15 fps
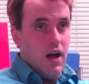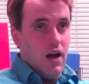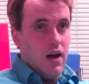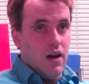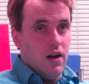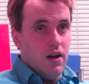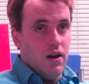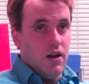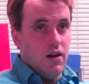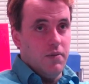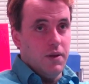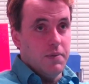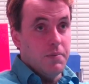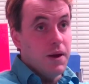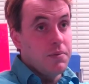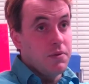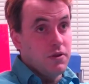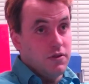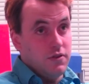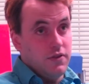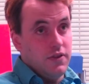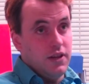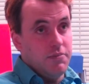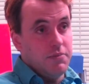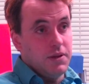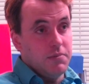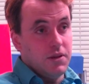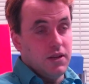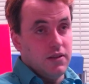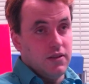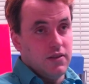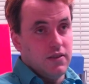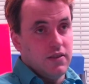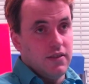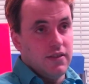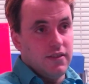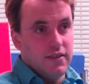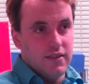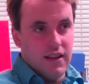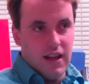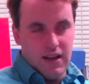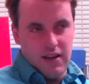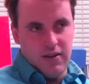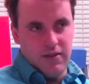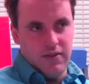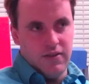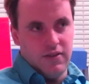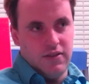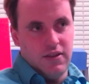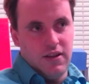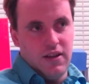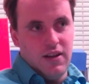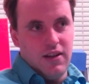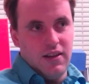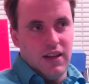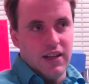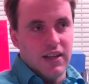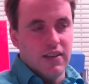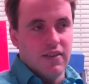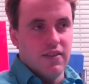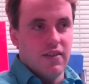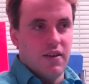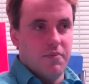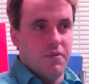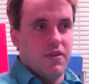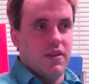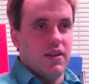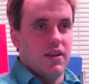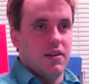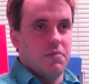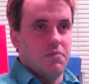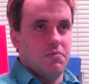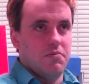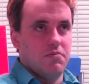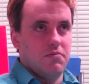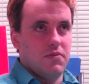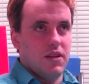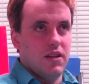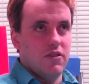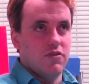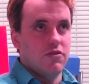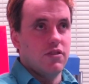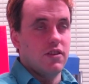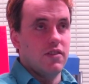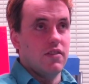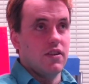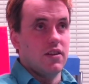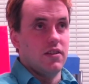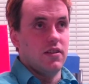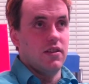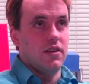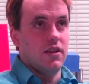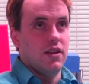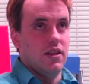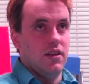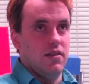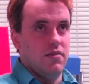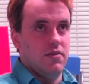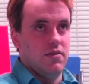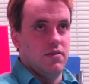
Uh, it might be worth developing, but it doesn't sound like it's something intrinsically,